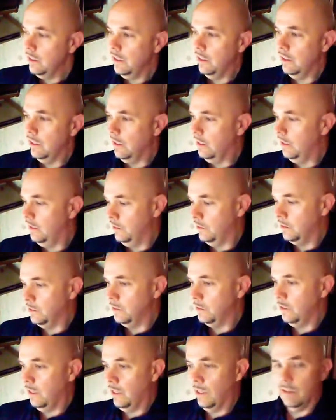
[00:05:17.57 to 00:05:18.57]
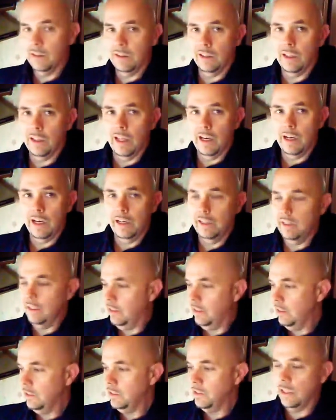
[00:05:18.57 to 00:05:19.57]
and there's the air in the line
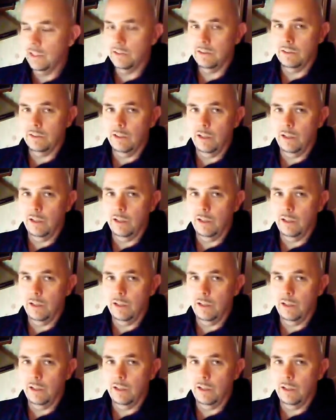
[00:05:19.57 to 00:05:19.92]
and it shuts